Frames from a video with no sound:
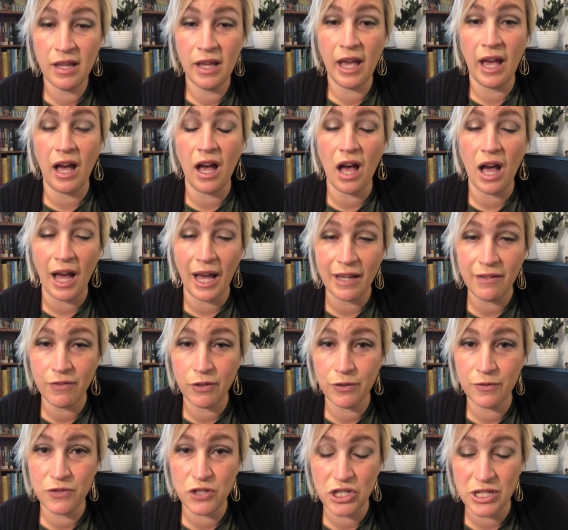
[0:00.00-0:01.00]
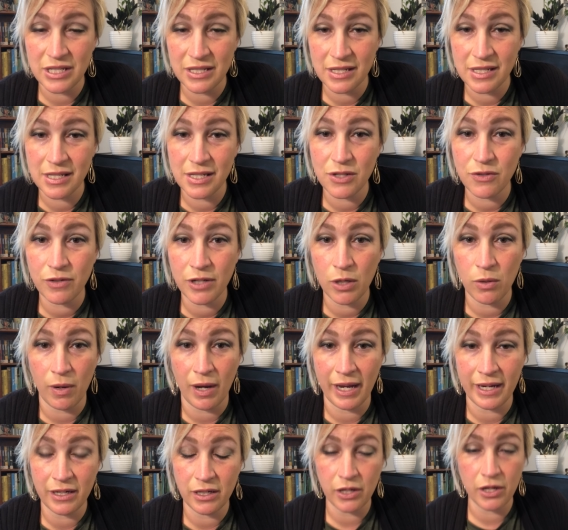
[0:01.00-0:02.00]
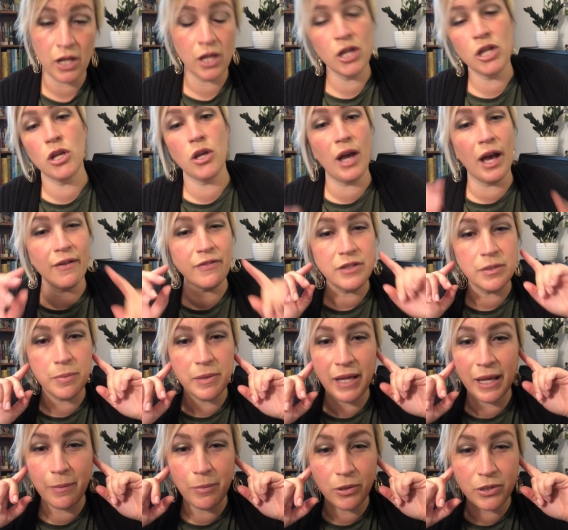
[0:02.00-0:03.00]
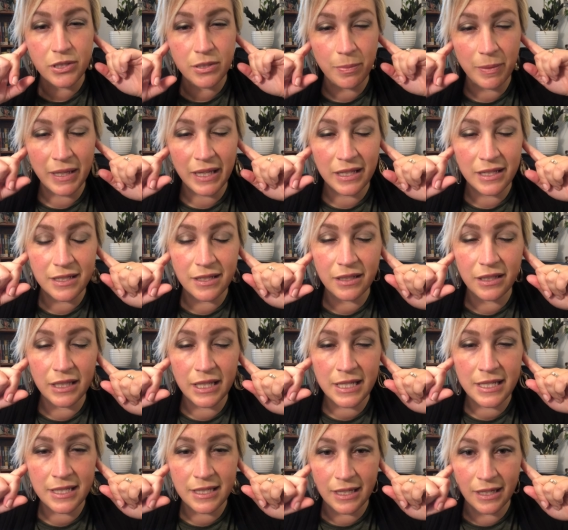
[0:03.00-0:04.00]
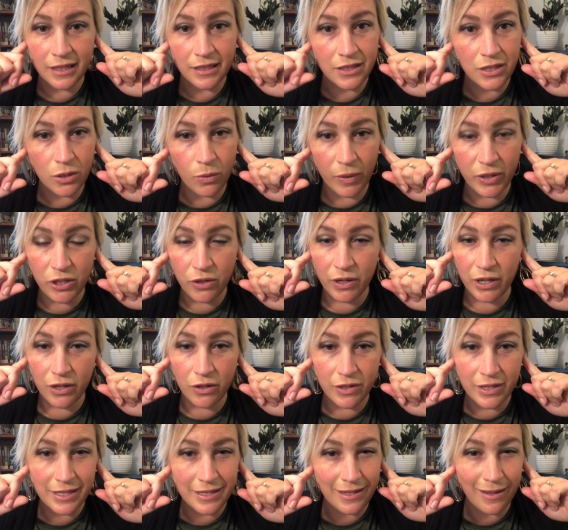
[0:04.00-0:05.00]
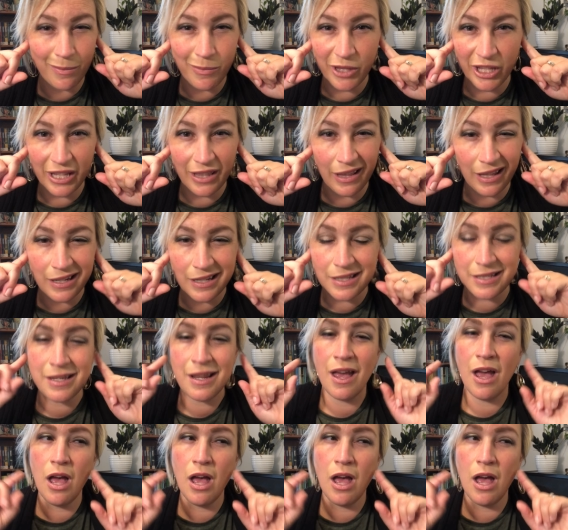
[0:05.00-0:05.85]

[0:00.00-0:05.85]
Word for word: A high view of Jesus is required. You have to be able to begin to listen to when you're hearing something that is